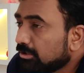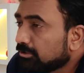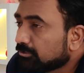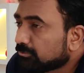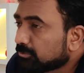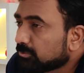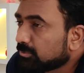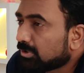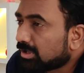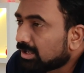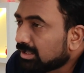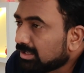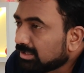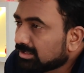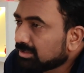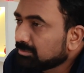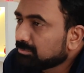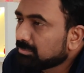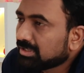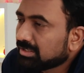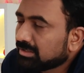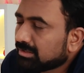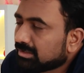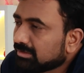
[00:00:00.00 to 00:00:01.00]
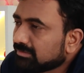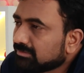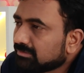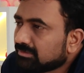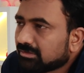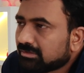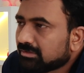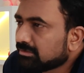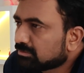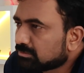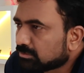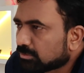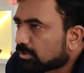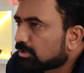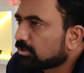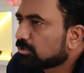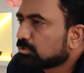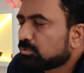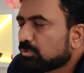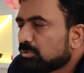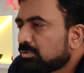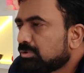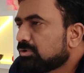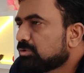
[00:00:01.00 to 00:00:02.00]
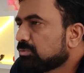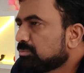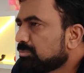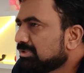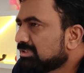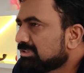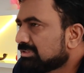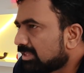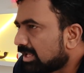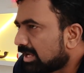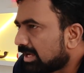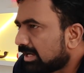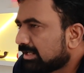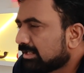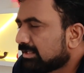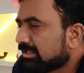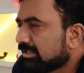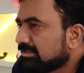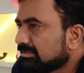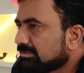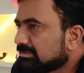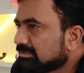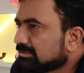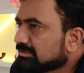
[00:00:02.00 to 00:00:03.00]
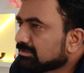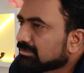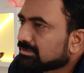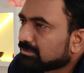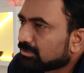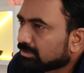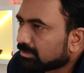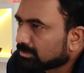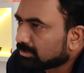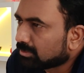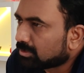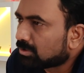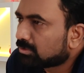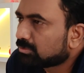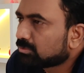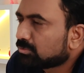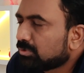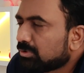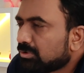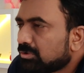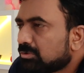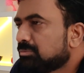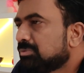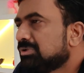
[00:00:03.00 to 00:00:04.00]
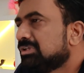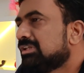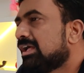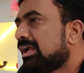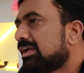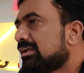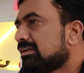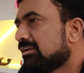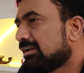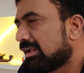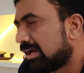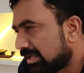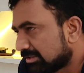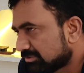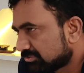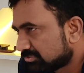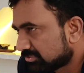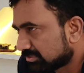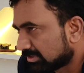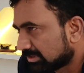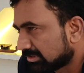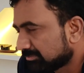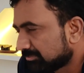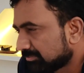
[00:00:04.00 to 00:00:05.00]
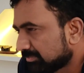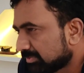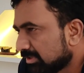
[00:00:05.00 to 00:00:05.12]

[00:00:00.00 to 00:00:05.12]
So ultimate density is not going to be that dense, not going to be that natural.